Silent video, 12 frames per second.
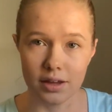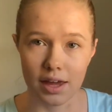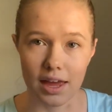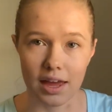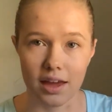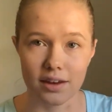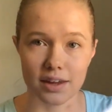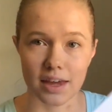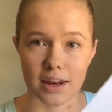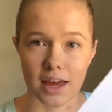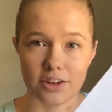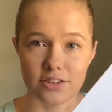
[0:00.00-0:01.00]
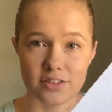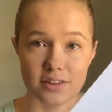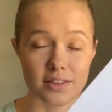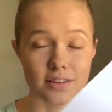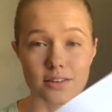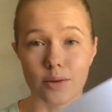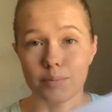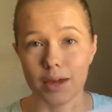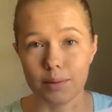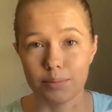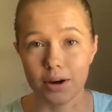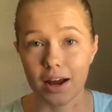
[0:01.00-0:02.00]
And again, I just did this on
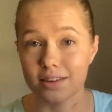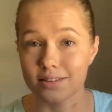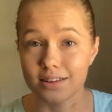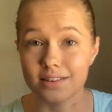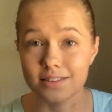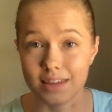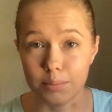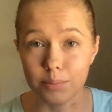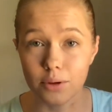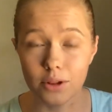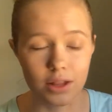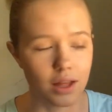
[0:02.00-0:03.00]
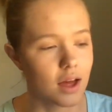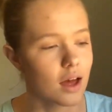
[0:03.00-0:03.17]
paper as an example.